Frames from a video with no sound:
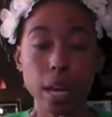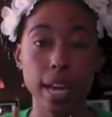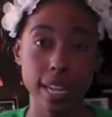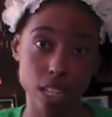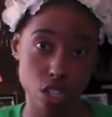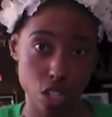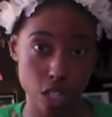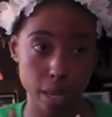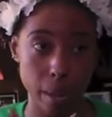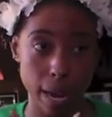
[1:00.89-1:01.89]
eight inches
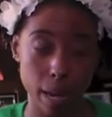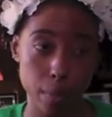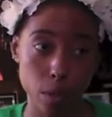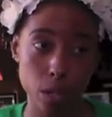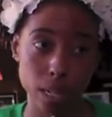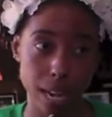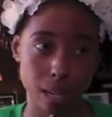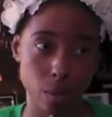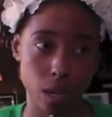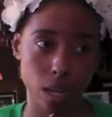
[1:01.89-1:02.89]
by April, and I
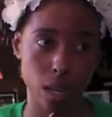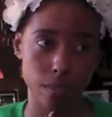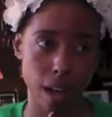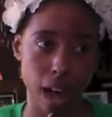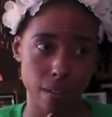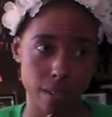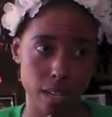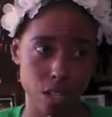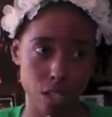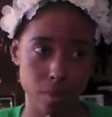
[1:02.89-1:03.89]
didn't want to cut off a half an
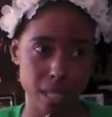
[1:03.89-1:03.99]
inch and